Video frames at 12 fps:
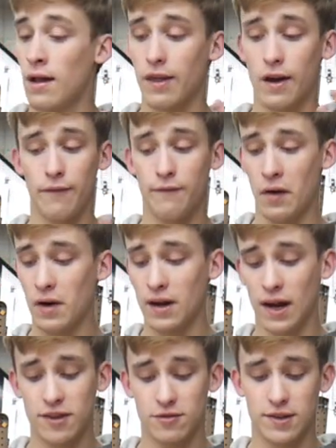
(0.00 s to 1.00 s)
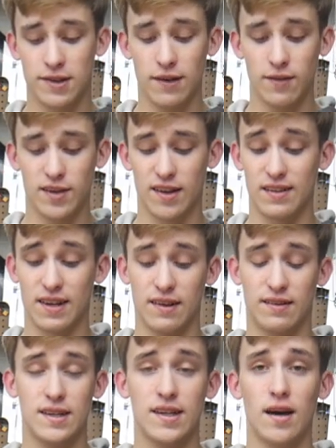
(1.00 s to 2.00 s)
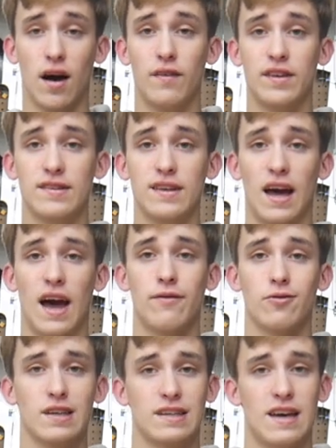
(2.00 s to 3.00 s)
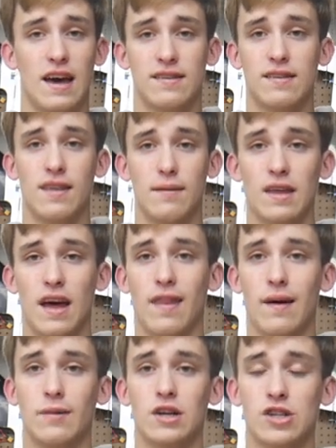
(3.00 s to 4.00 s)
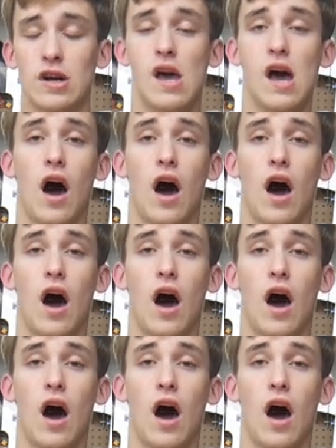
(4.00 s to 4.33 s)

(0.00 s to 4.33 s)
They're very nice receivers as I can see. Obviously, I haven't really tested them yet that much.